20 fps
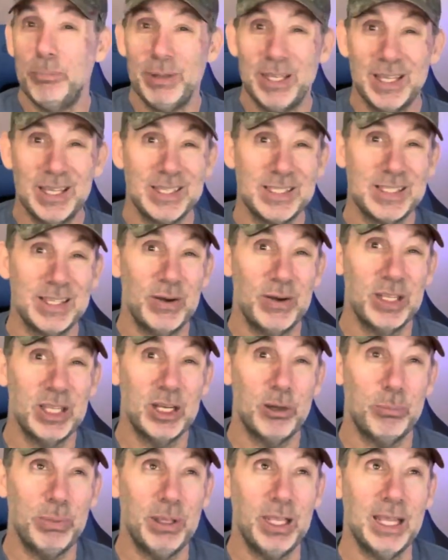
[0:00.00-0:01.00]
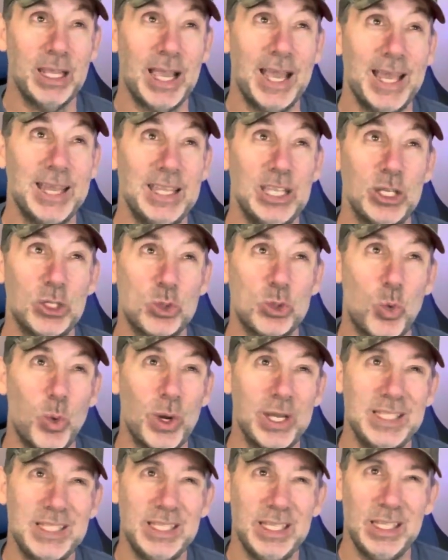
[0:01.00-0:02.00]
because there ended up being, I think,
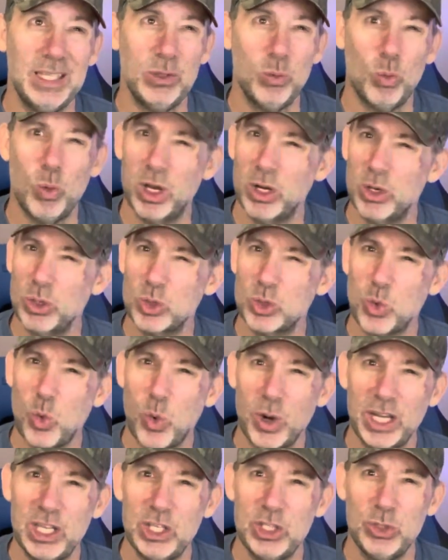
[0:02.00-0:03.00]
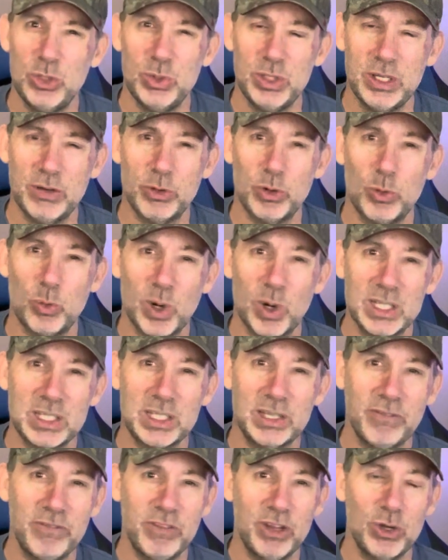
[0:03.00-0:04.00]
21 or 22 different
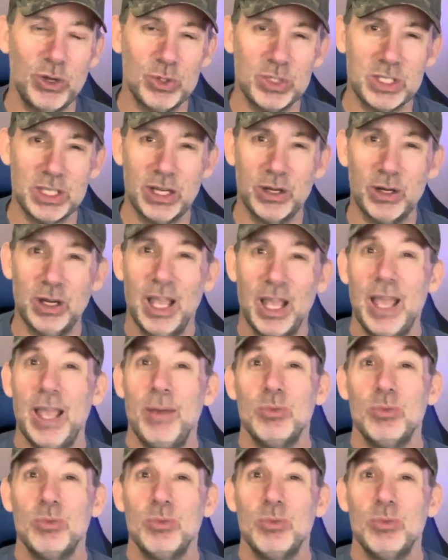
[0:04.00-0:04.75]
wrestling figures in there.